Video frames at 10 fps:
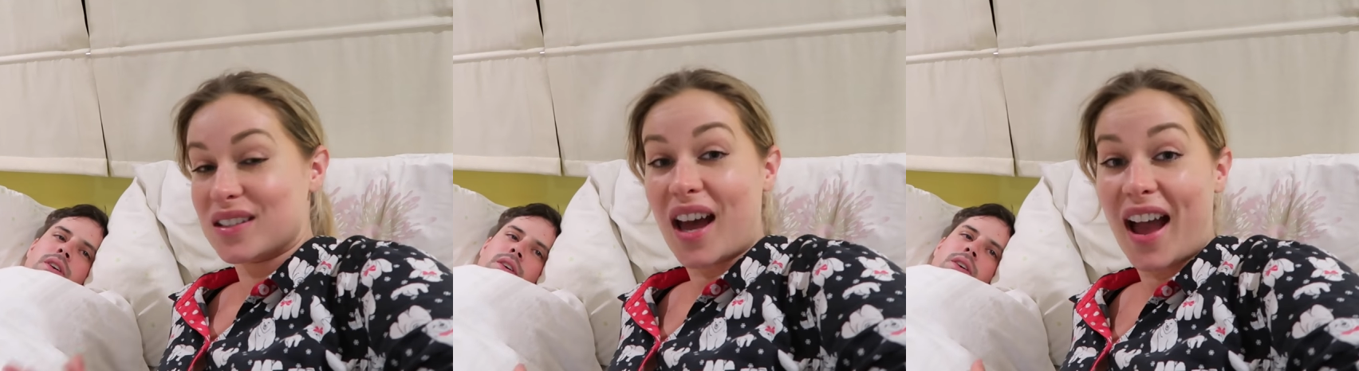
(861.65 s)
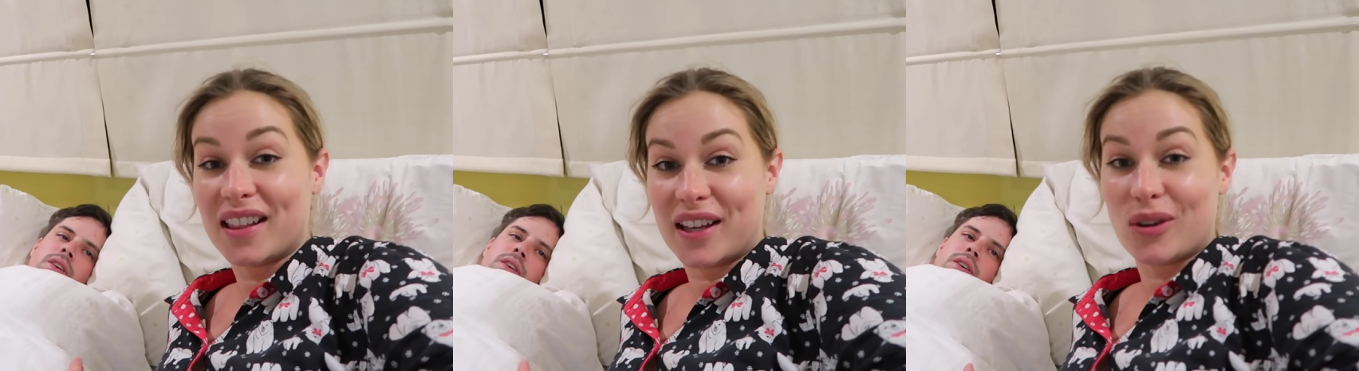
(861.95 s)
Speaker 1: in
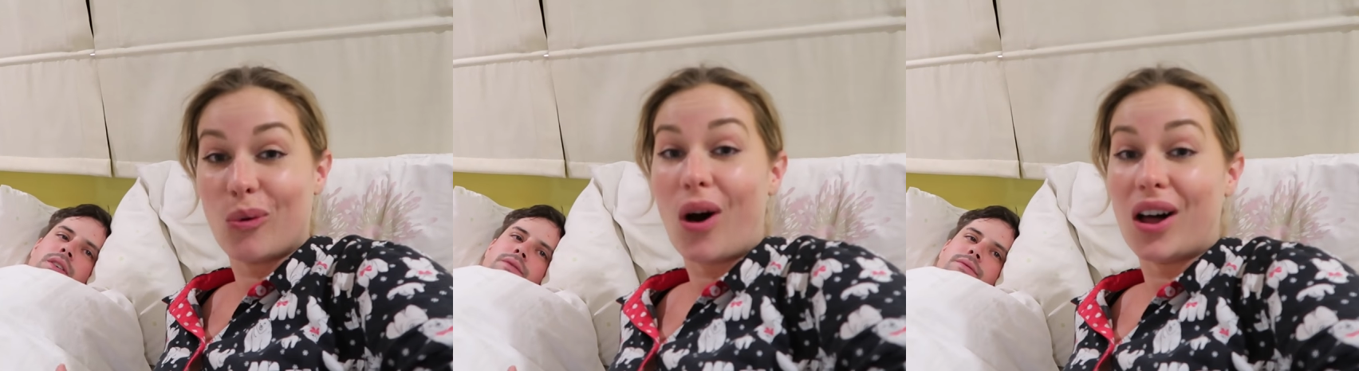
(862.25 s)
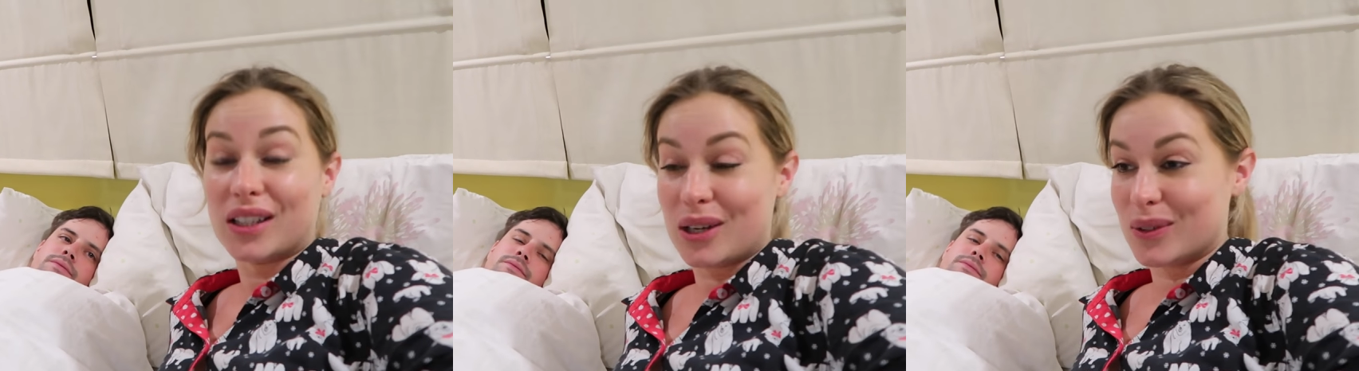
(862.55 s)
thailand
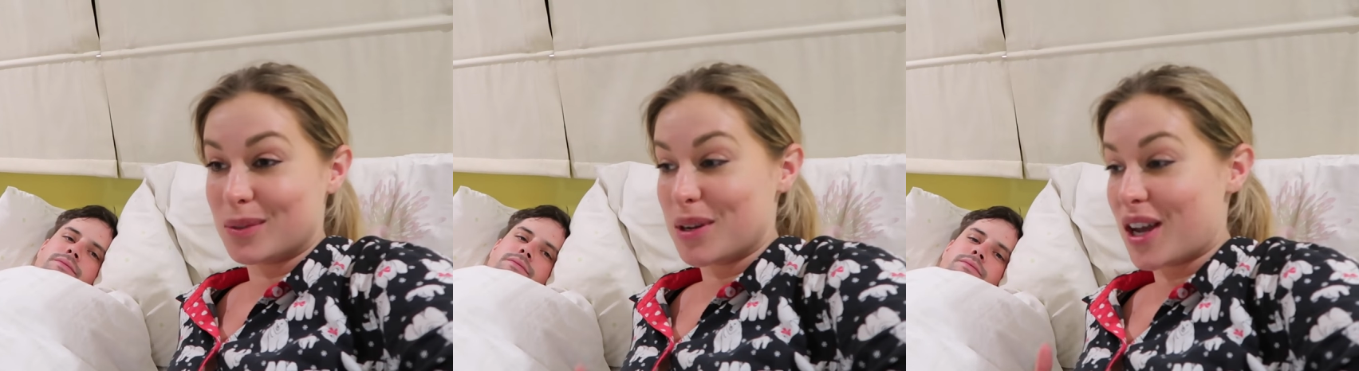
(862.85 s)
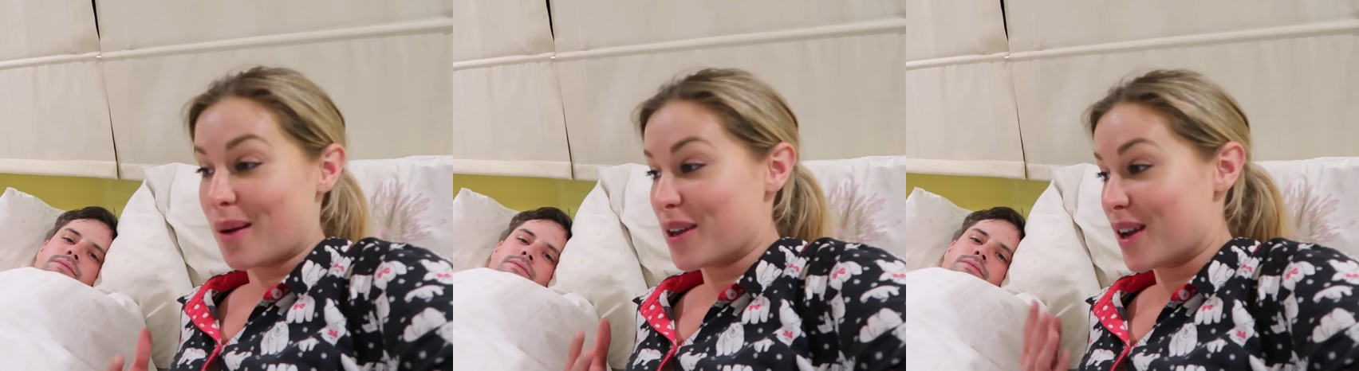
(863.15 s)
while he was
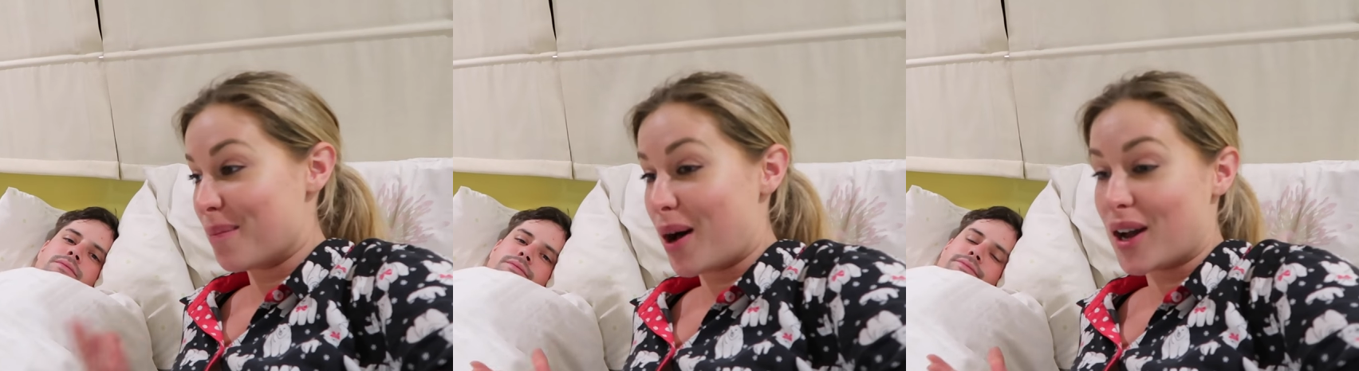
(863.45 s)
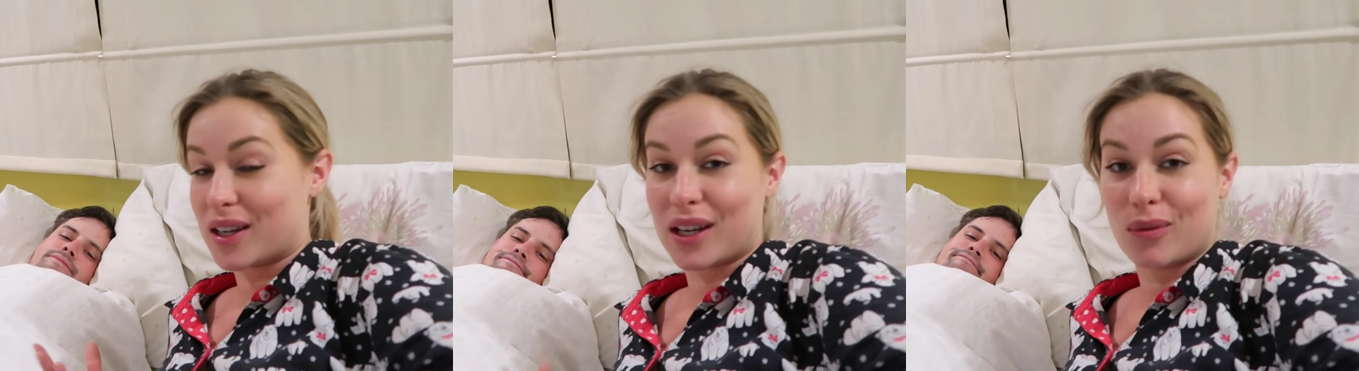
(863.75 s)
becoming a
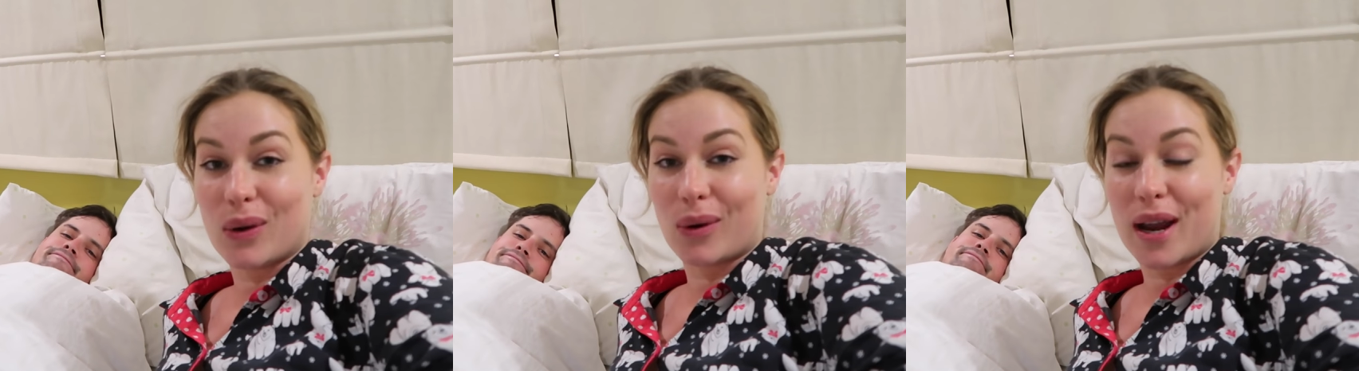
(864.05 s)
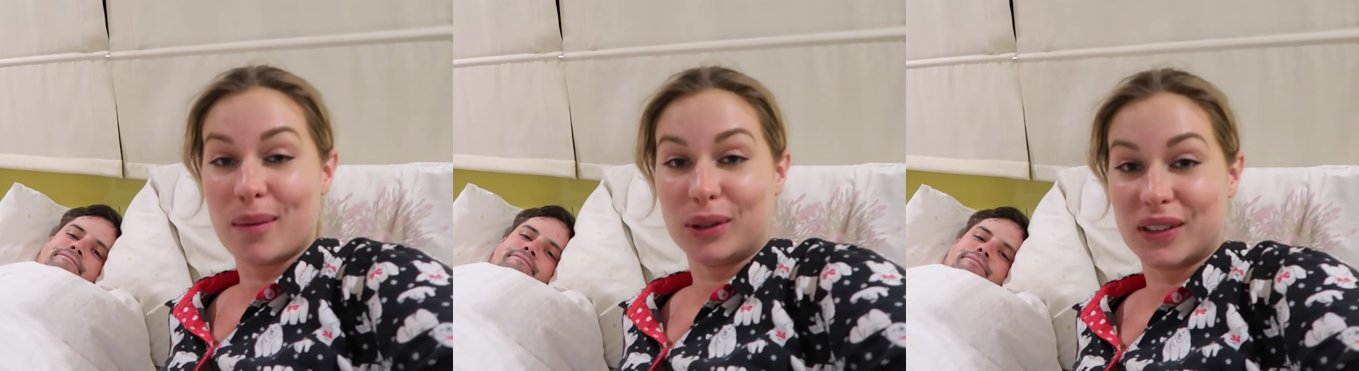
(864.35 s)
monk and we were
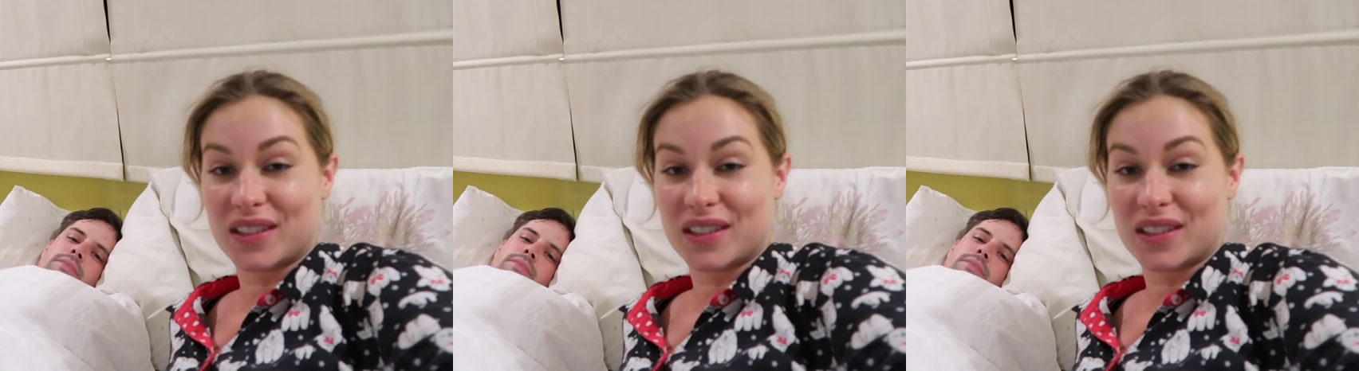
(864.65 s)
able